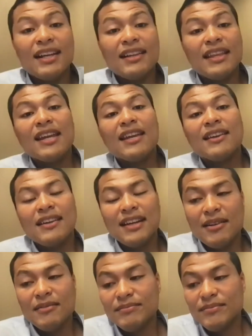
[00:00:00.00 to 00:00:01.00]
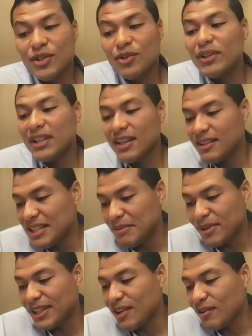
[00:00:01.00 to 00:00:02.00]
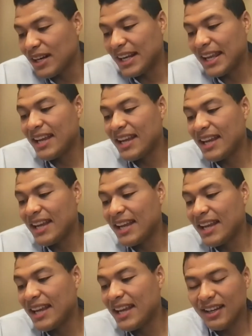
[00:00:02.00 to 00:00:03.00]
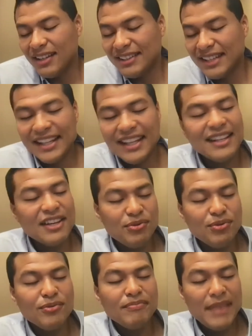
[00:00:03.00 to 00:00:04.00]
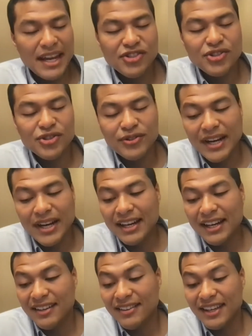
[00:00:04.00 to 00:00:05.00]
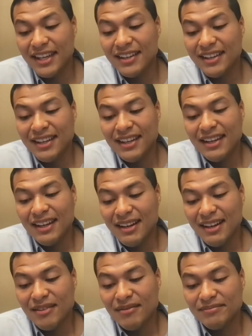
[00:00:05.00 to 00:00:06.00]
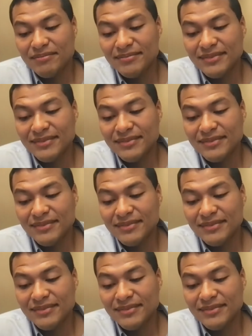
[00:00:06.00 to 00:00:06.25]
and I think in the particular case of the technique that you mentioned, right? I think the